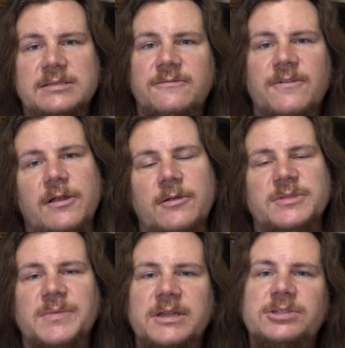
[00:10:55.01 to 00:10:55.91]
as the
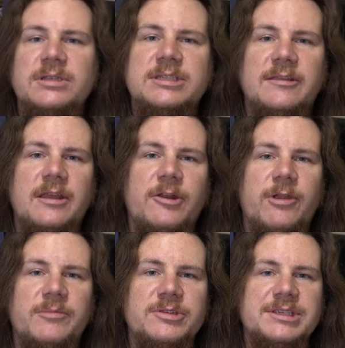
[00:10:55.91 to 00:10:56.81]
firearms specialist at the
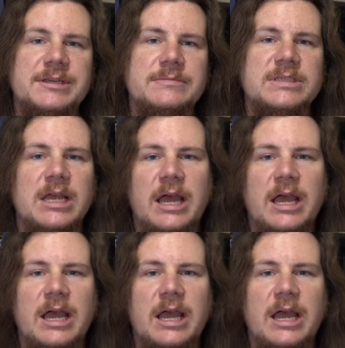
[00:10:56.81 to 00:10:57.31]
NRA museums.